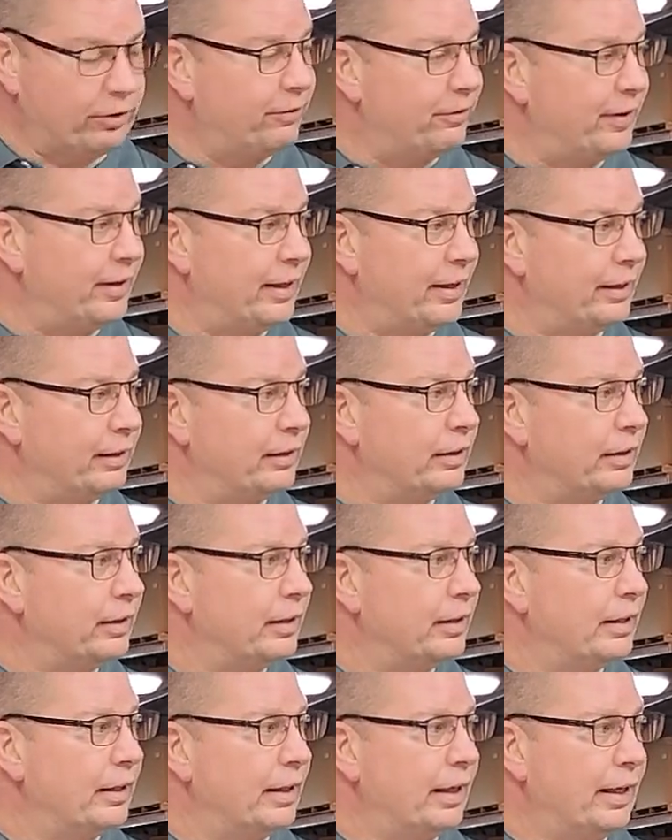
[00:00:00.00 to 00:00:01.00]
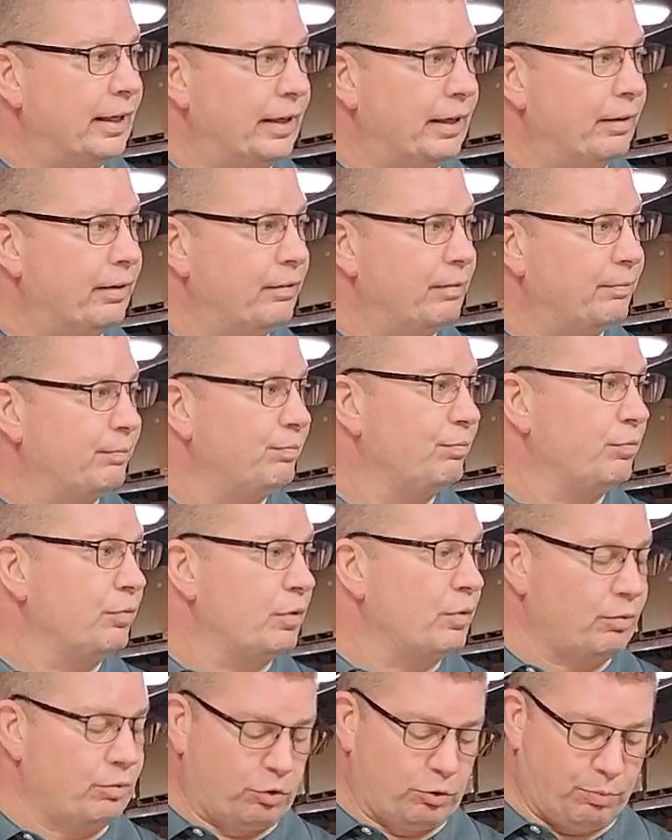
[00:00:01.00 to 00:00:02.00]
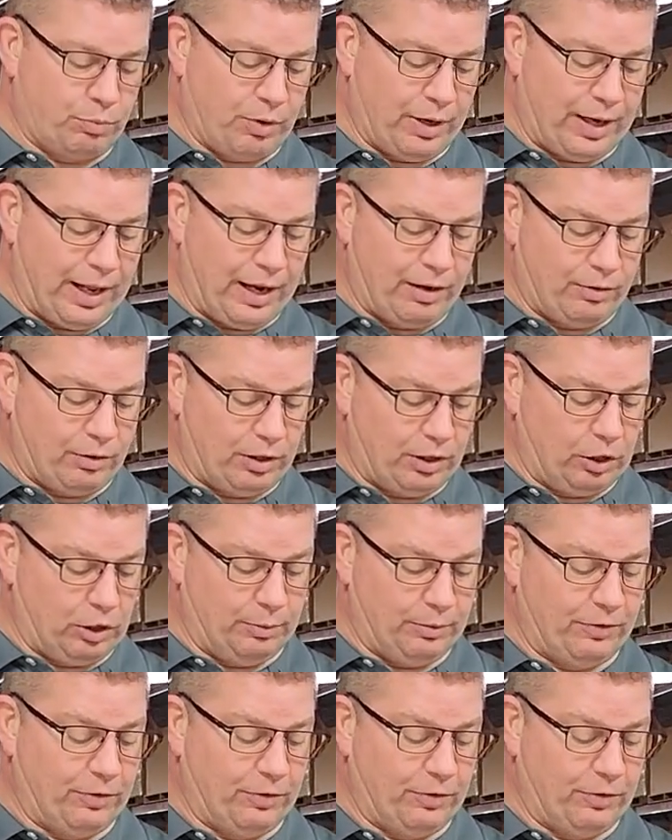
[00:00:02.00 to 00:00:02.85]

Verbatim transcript: fin and spread out a little bit